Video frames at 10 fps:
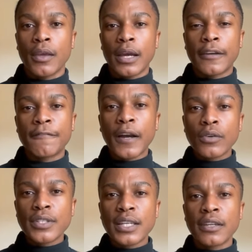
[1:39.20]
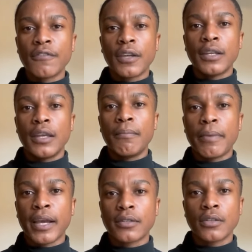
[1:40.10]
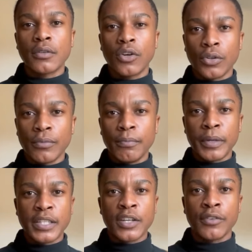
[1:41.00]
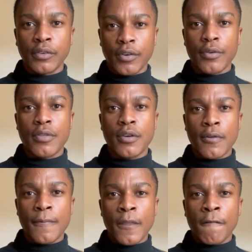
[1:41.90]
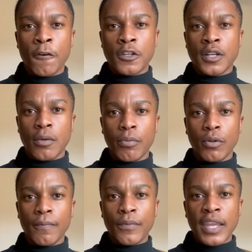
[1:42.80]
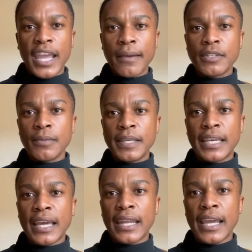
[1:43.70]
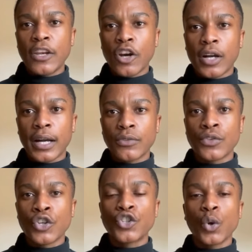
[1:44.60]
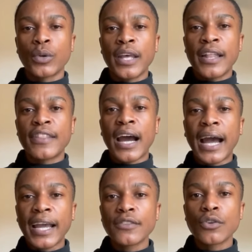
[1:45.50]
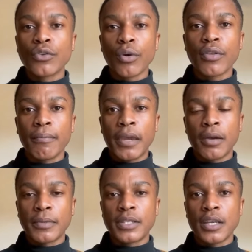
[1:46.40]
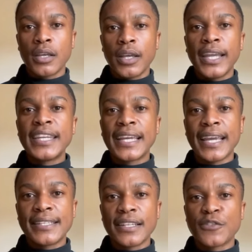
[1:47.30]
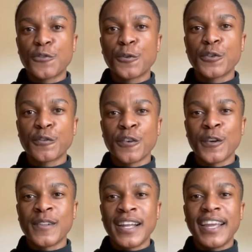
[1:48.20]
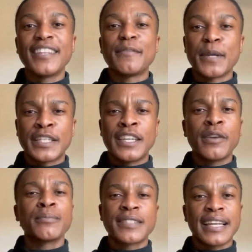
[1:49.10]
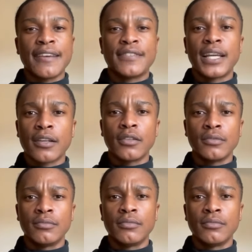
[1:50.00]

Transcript: I found a significant impact on bacterial growth. For example, MTB contained knockouts showed the highest growth impairment, indicating its crucial role in the bacterium's life cycle.